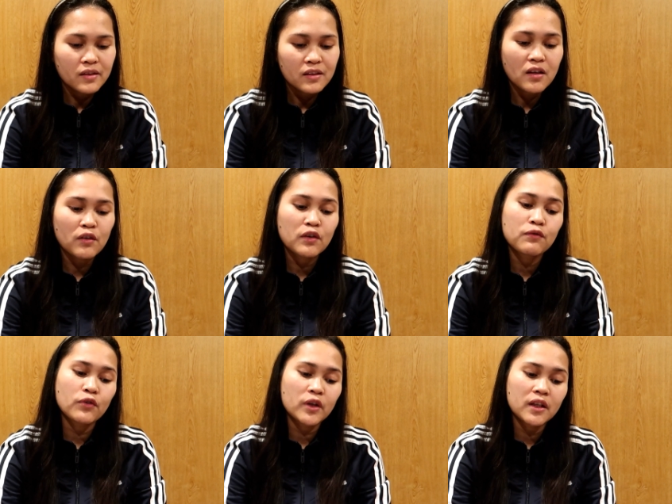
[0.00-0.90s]

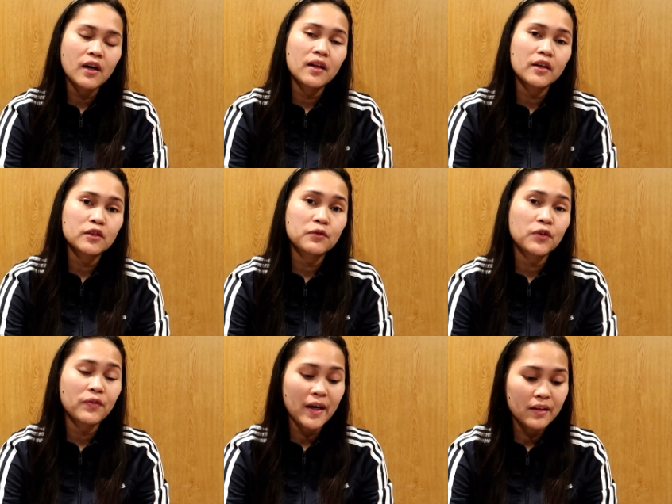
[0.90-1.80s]
$640
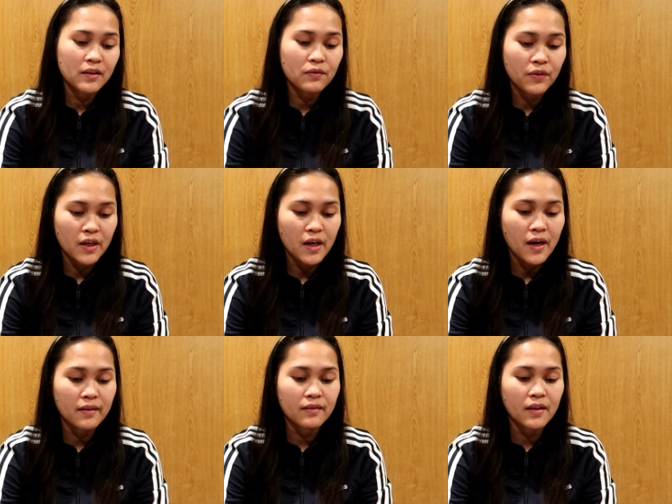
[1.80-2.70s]
for filing
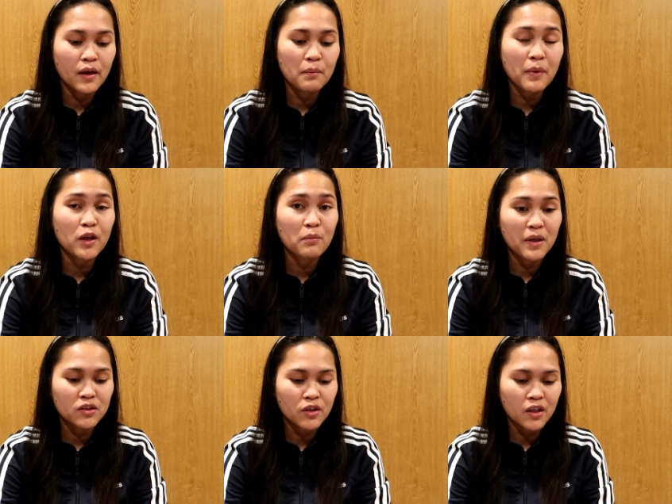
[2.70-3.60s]
fee, and then
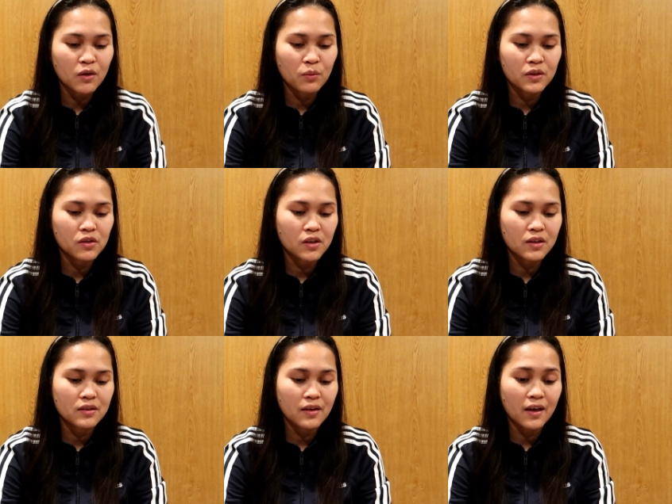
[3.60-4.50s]
biometric, which
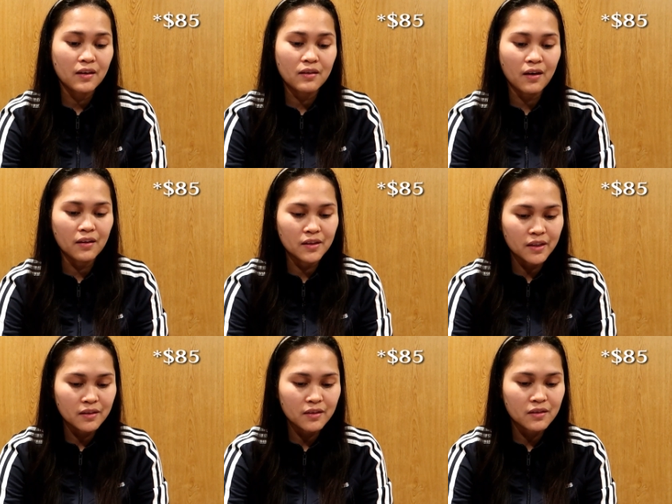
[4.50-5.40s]
is
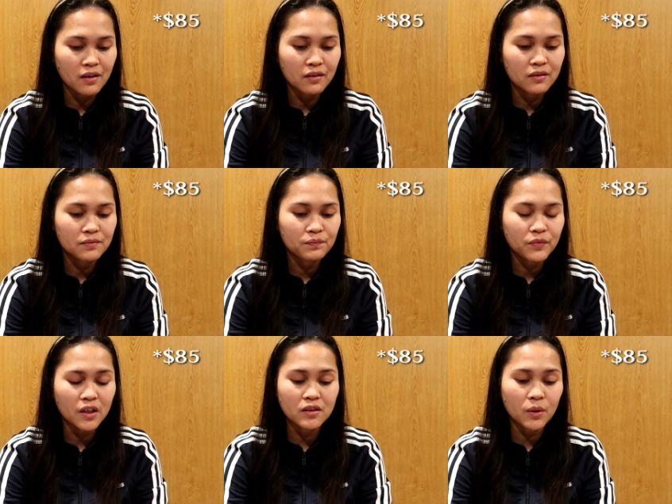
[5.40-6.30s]
$80, so
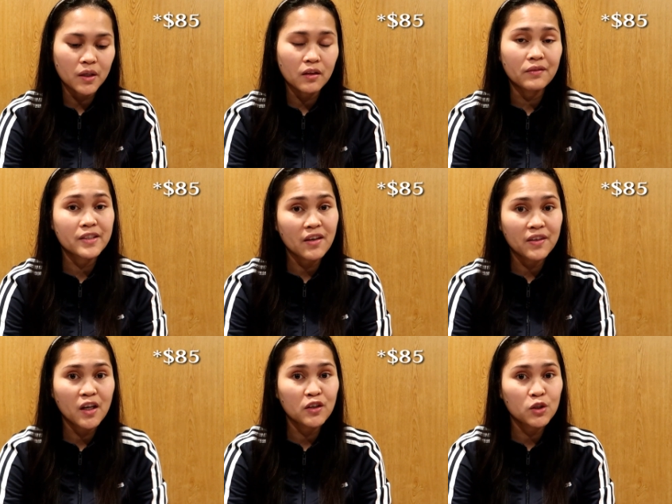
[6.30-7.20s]
a total of
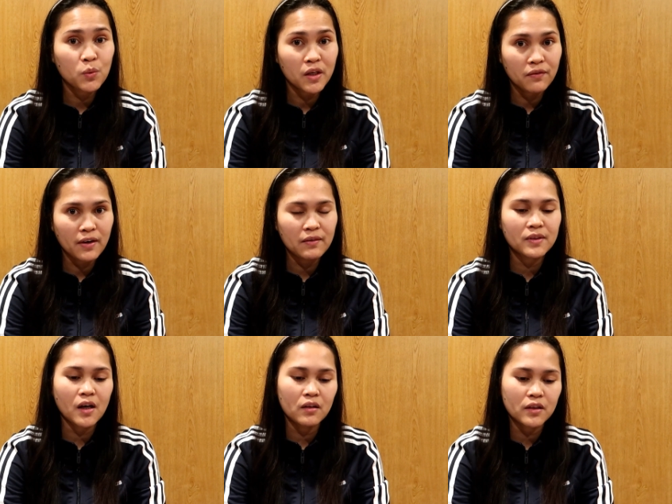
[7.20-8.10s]

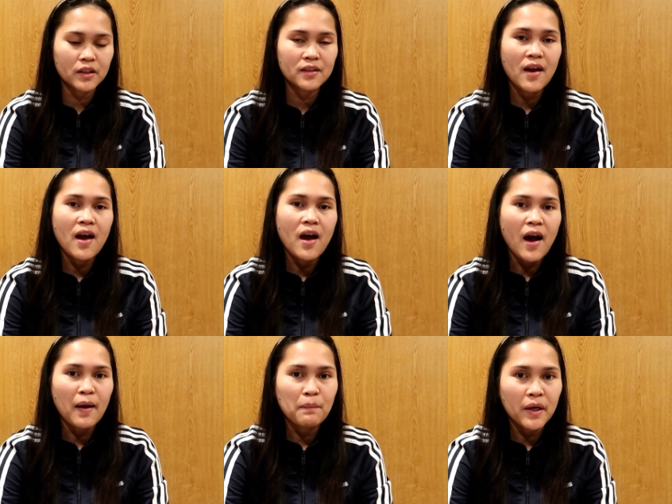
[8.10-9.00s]
$725.
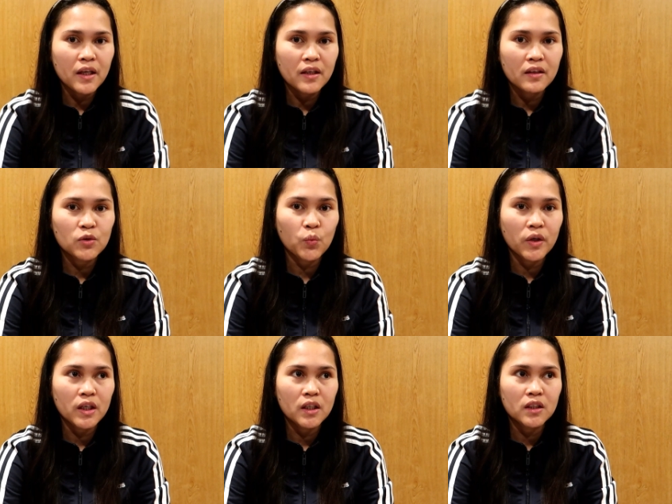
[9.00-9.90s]
I paid it
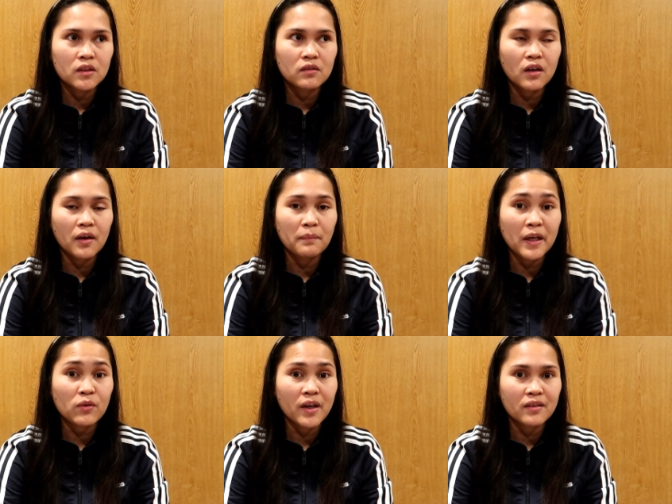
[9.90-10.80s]
with
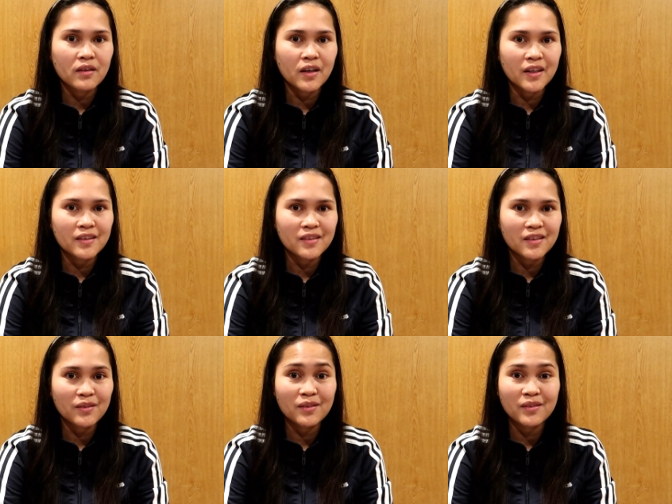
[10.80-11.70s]
my credit card,
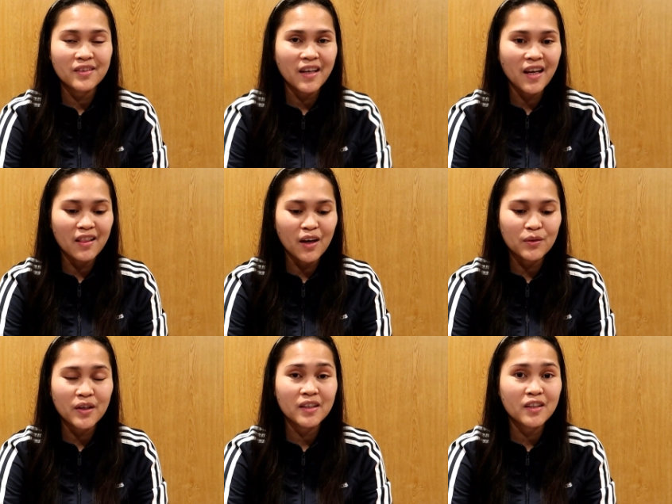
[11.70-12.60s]
so they
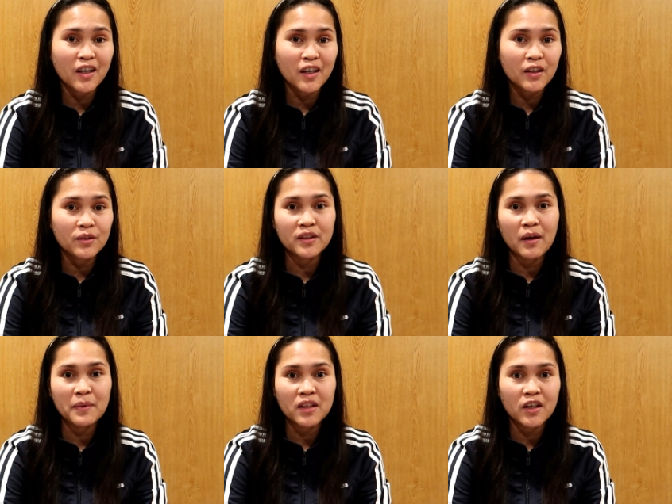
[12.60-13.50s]
allow credit card or
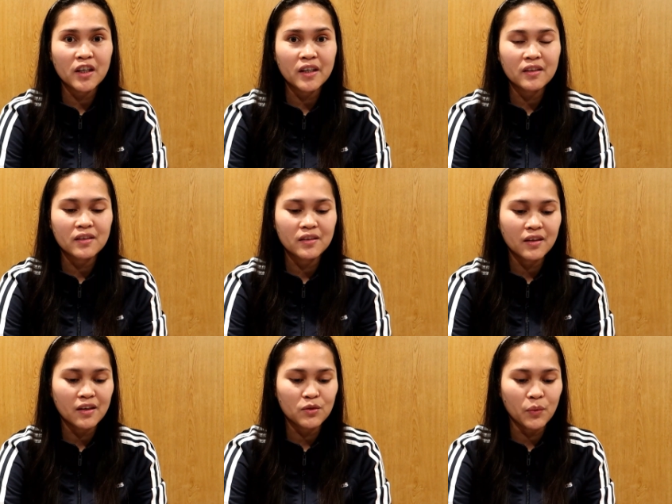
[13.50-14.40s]
debit card
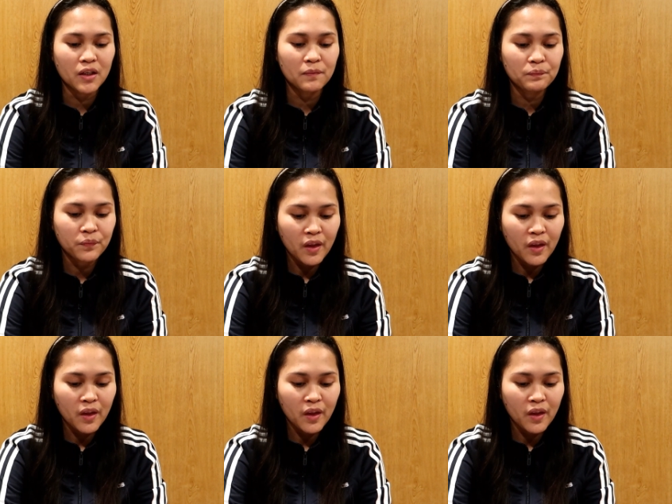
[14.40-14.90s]
as well.